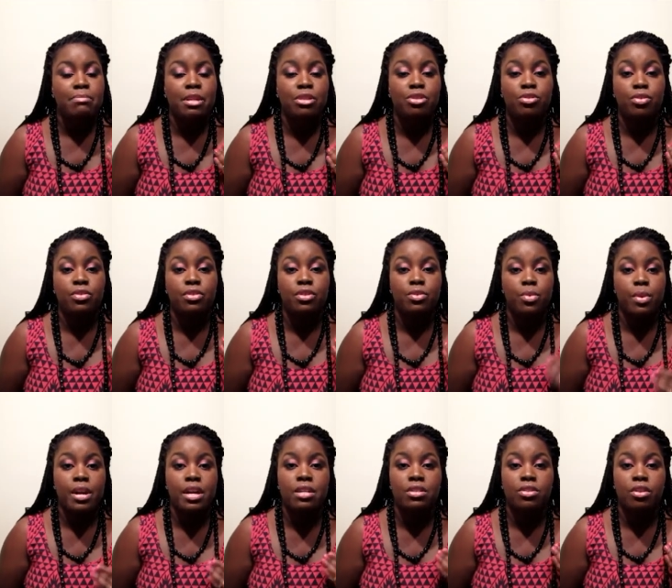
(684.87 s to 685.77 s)
Make sure the
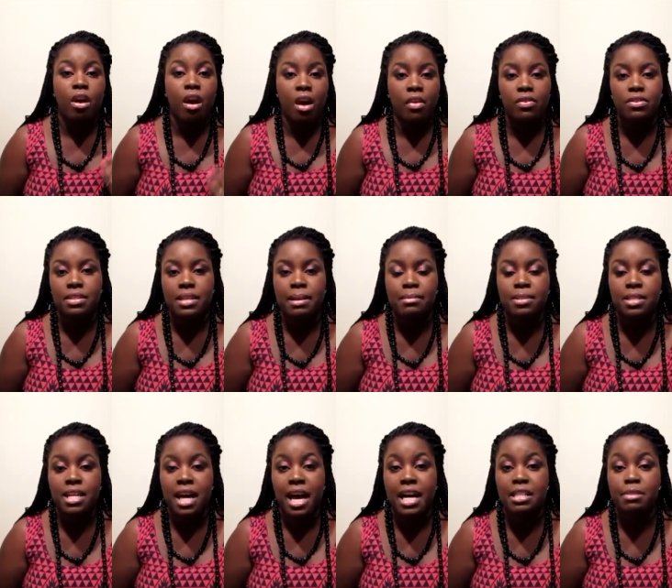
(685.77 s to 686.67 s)
squares are all the same
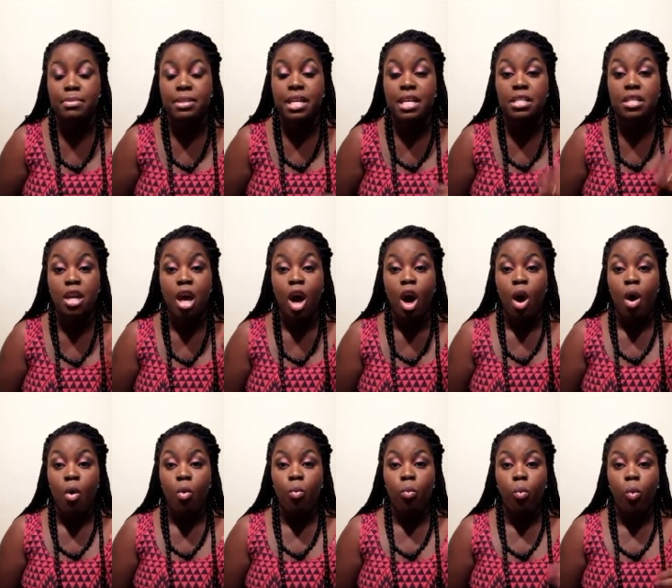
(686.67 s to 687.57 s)
size, because
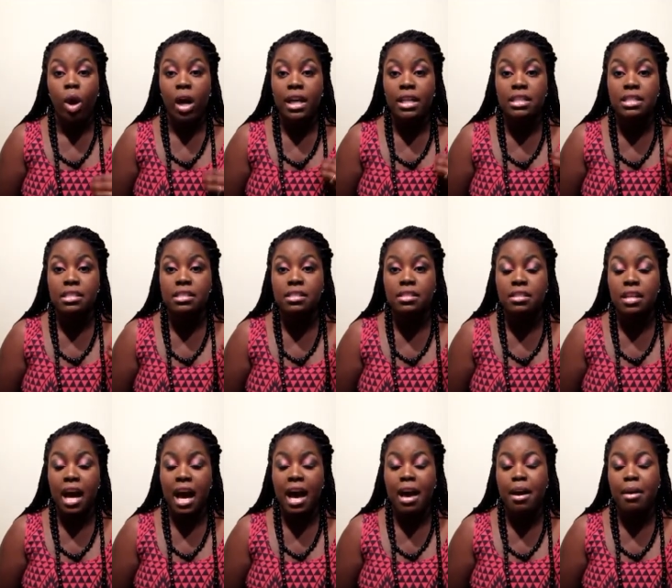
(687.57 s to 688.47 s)
once
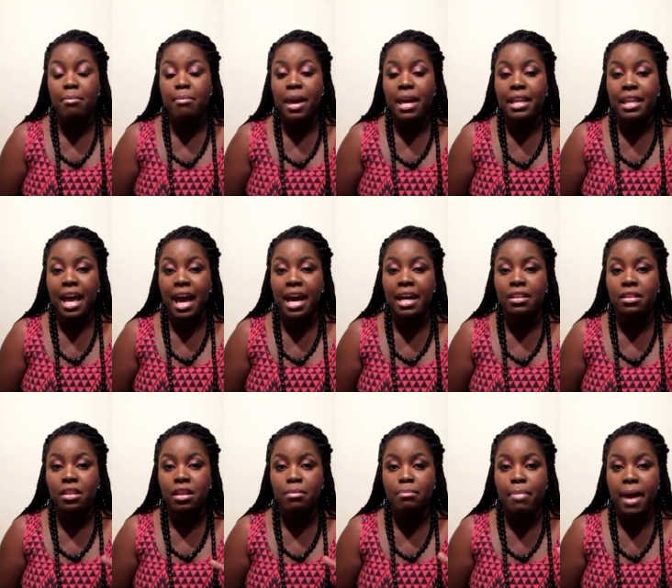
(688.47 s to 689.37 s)
it may not
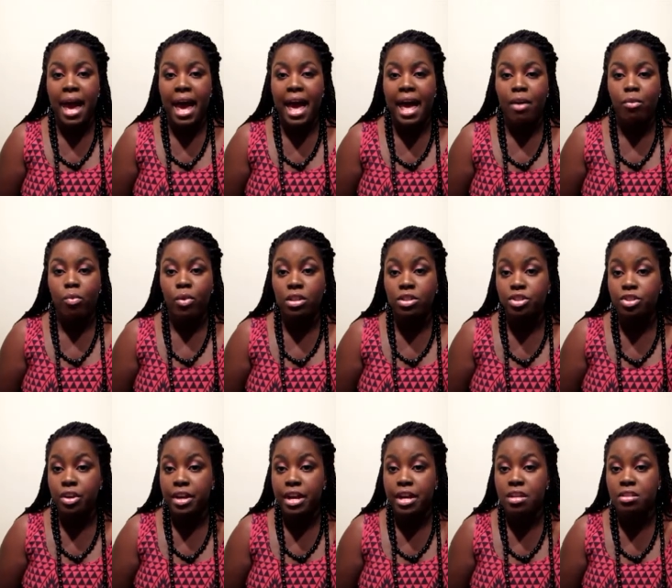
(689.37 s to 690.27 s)
look bad once
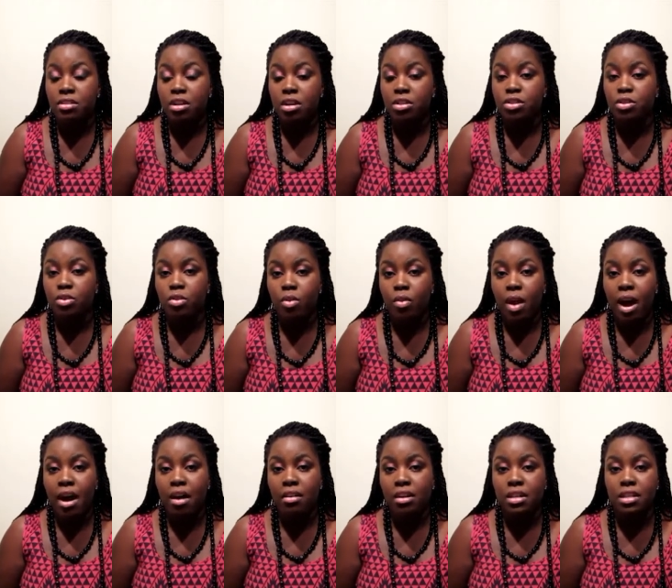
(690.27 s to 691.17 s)
your hair starts to grow
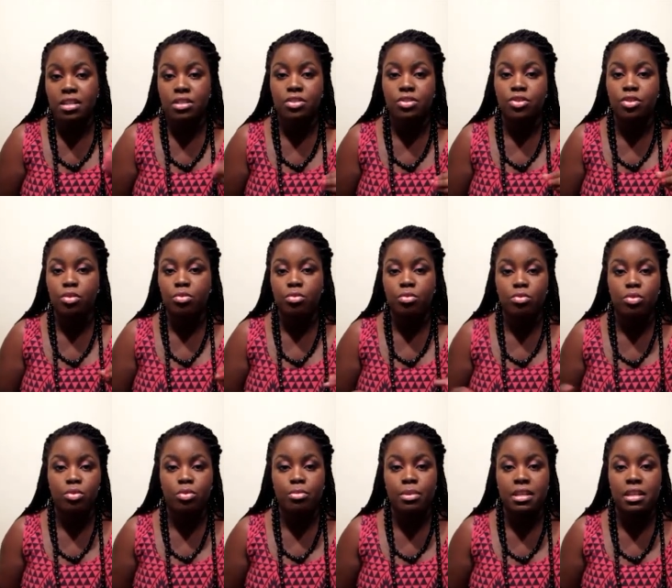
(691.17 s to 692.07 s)
out because your
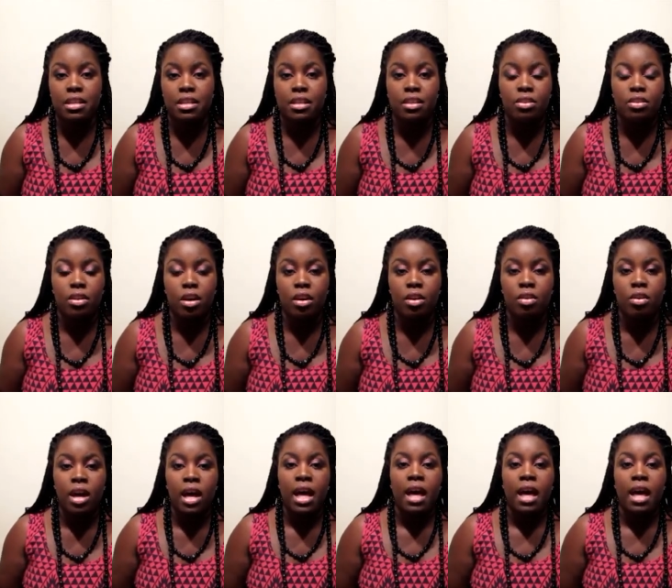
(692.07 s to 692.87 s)
roots will be, you know,